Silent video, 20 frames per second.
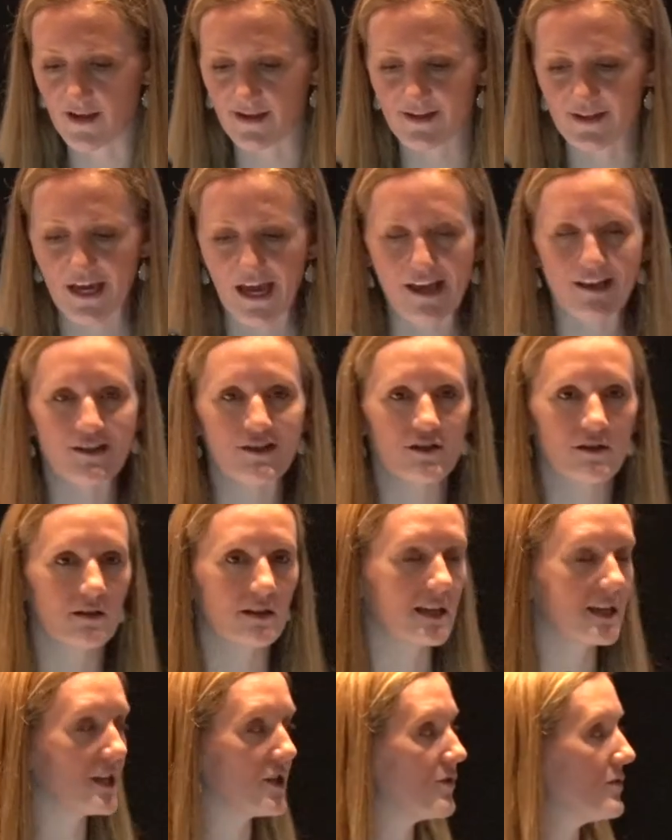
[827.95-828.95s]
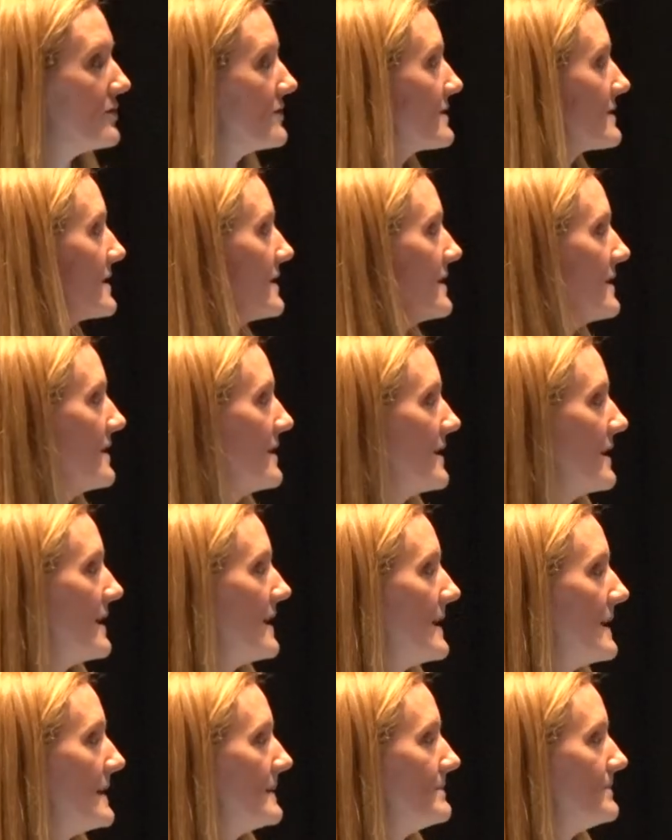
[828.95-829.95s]
intentionally used
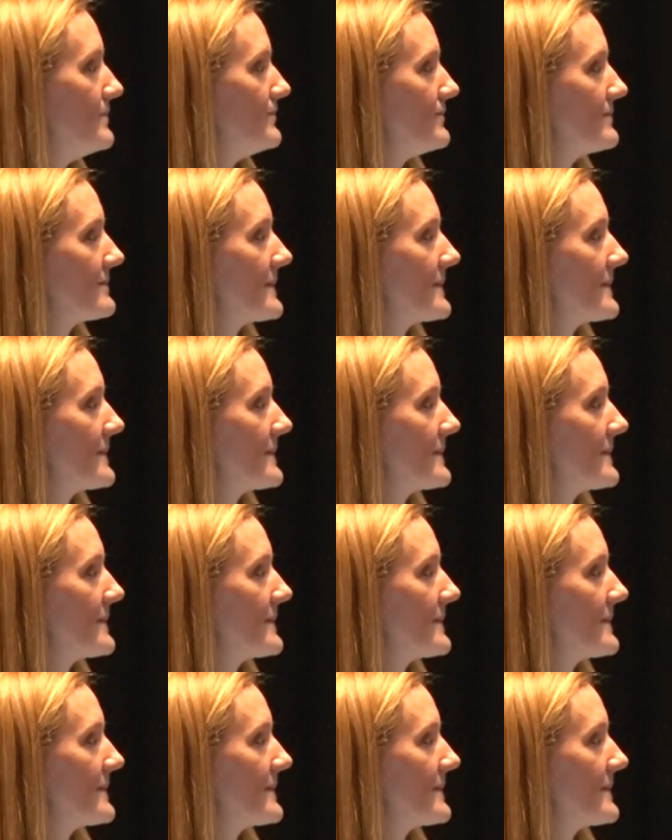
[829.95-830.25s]
a